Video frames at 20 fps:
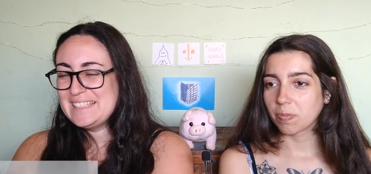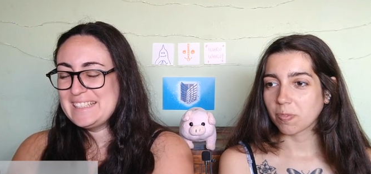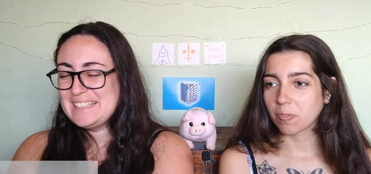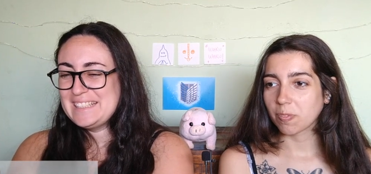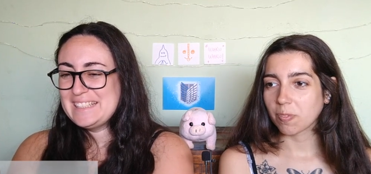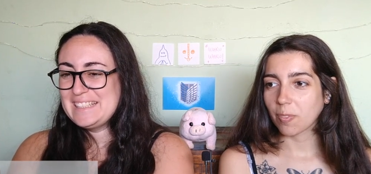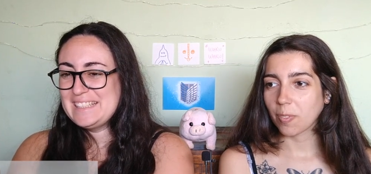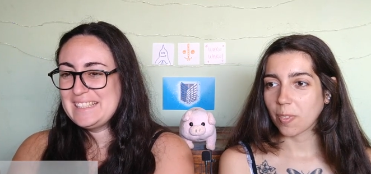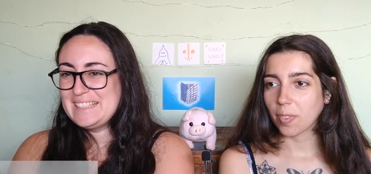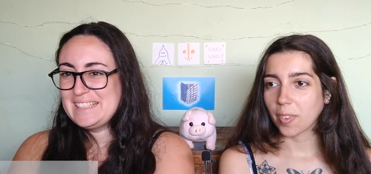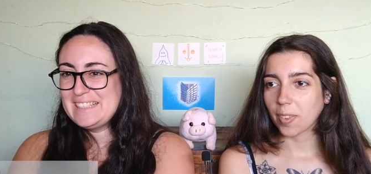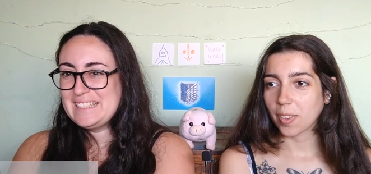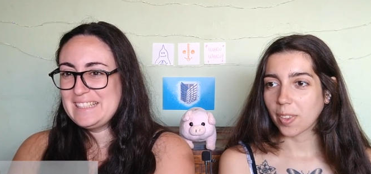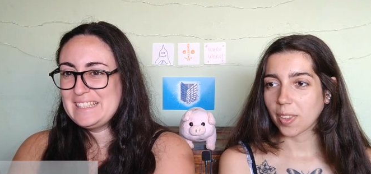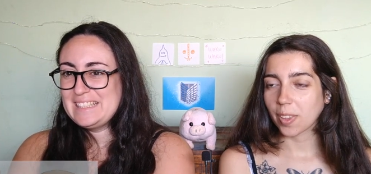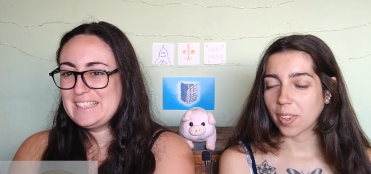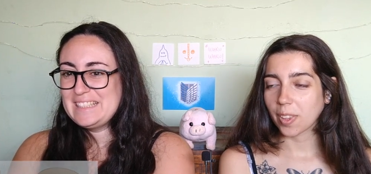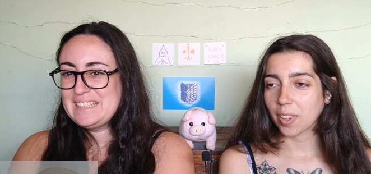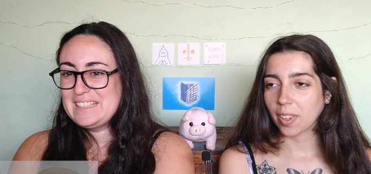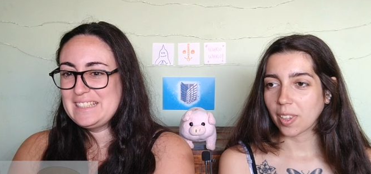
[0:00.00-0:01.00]

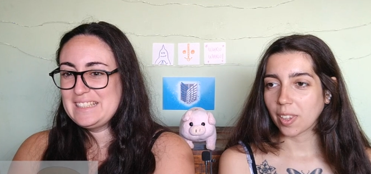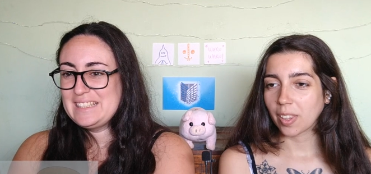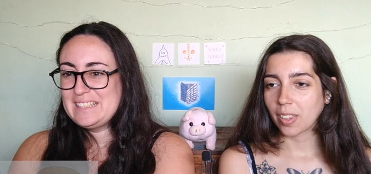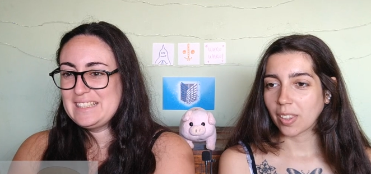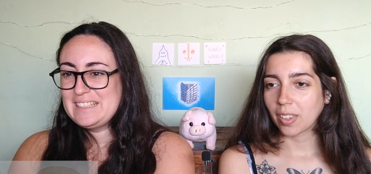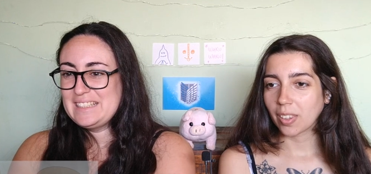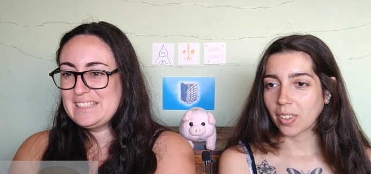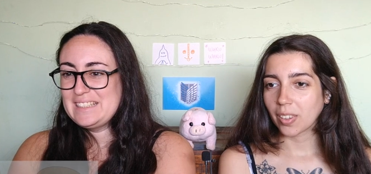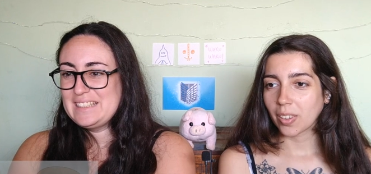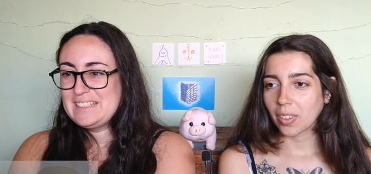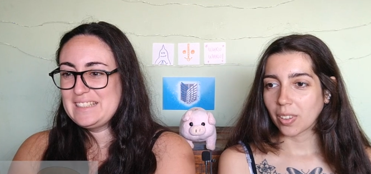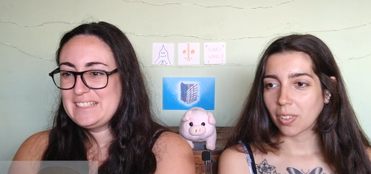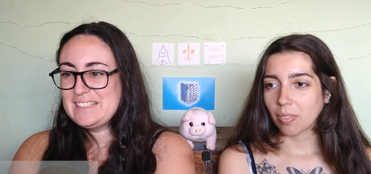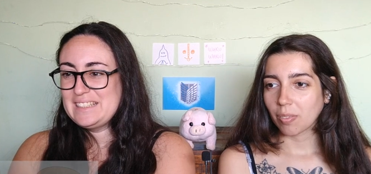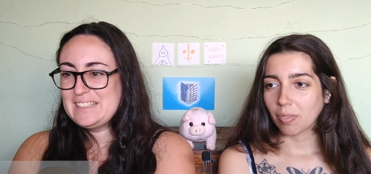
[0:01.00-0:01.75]
(silence)